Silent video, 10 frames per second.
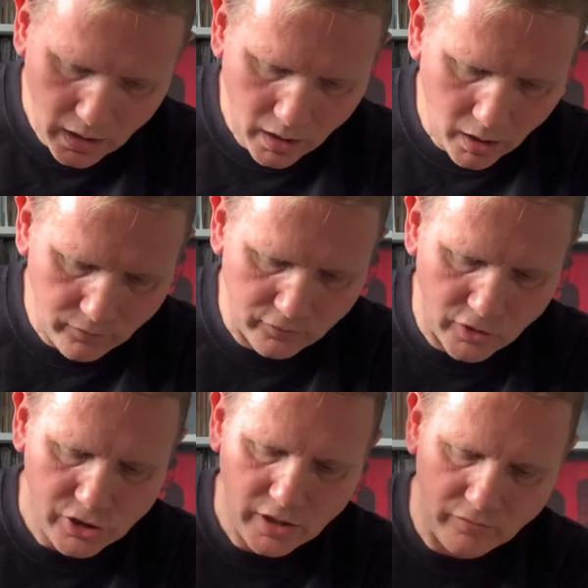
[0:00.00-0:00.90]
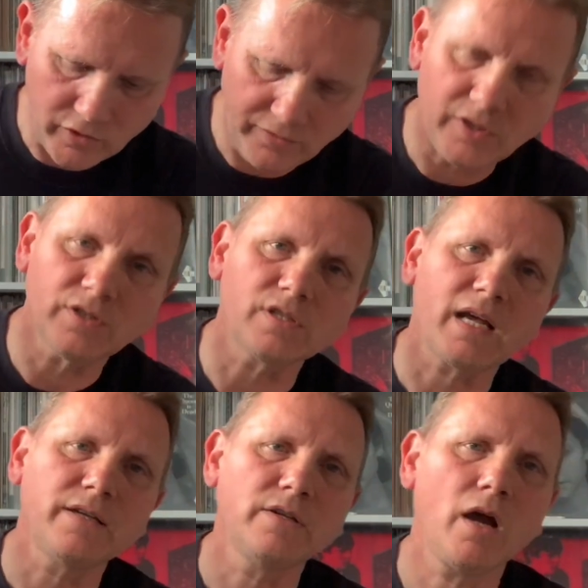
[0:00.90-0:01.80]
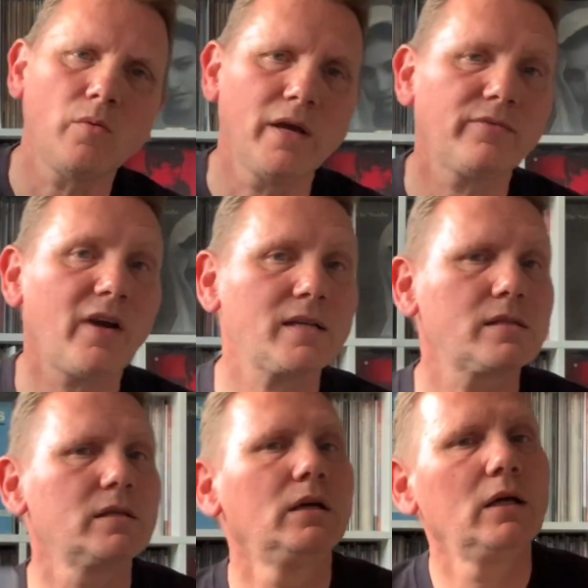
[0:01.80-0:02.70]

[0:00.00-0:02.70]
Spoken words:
of Bushhound Ruffians and Nowhere Fast.